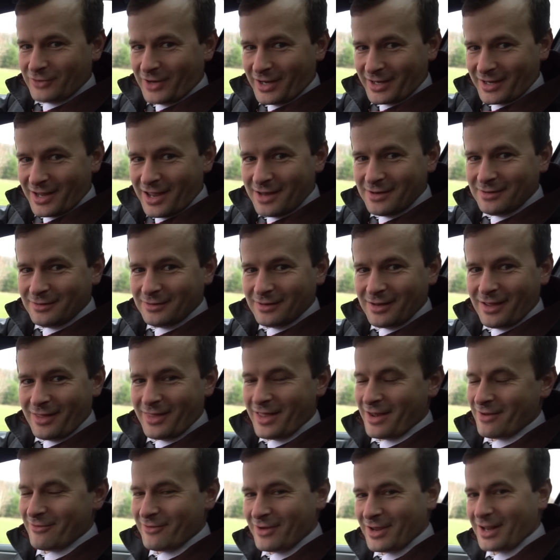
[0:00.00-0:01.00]
Try again, and
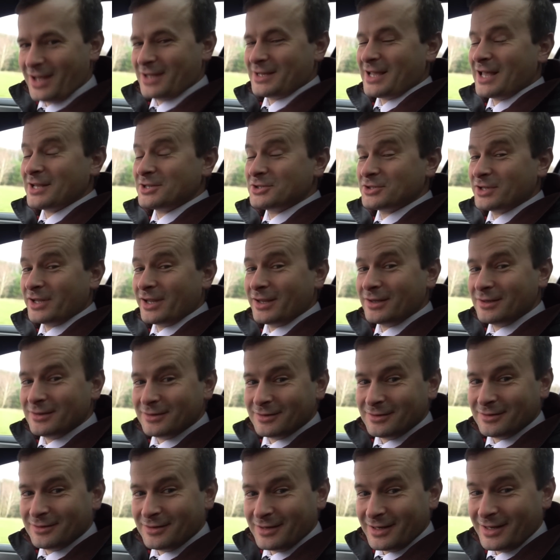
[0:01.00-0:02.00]
then I realise actually
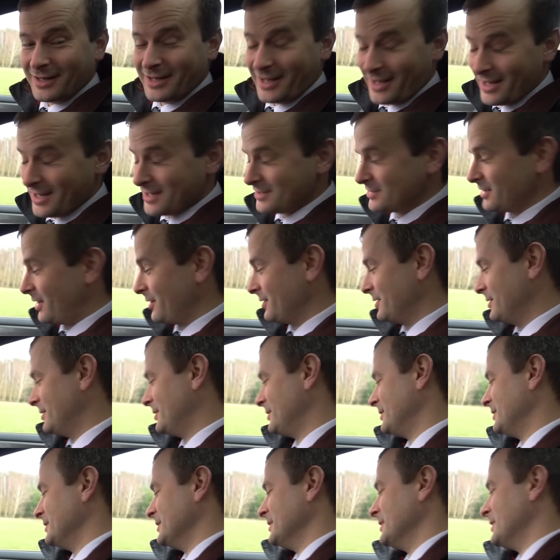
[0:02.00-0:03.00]
it is on.
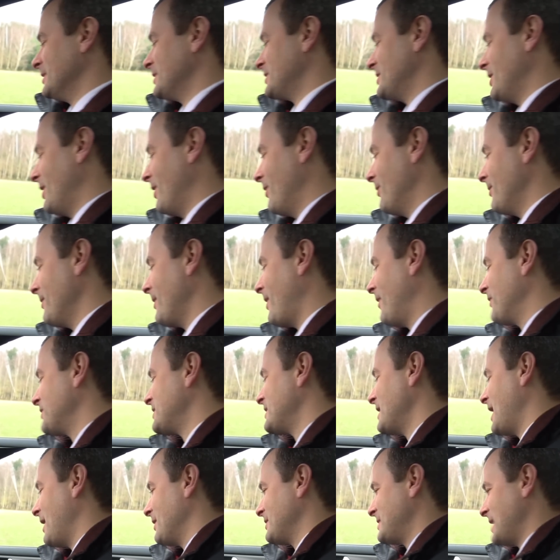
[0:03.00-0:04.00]
So
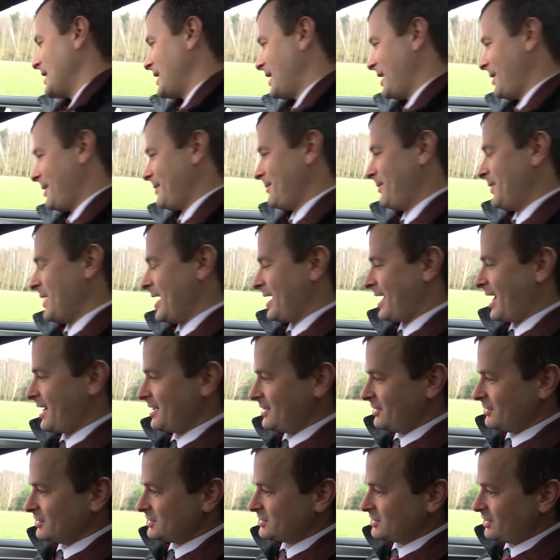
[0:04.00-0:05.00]
obviously that'll take a bit of
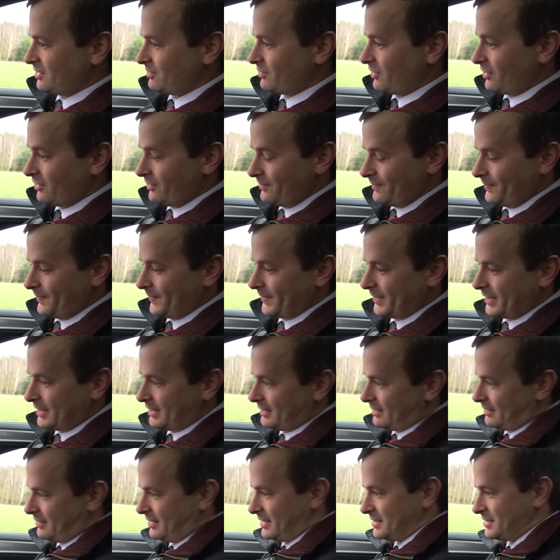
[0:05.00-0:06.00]
getting used to, but
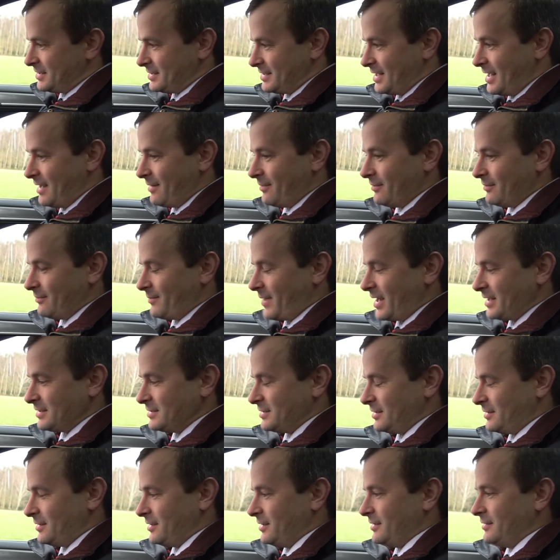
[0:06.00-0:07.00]
this is it
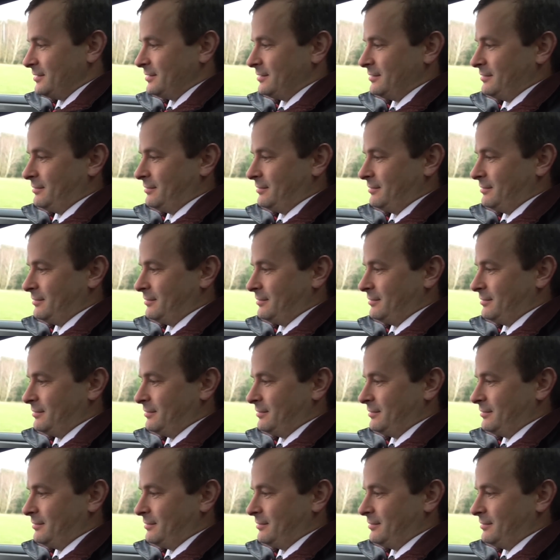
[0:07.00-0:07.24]
basically.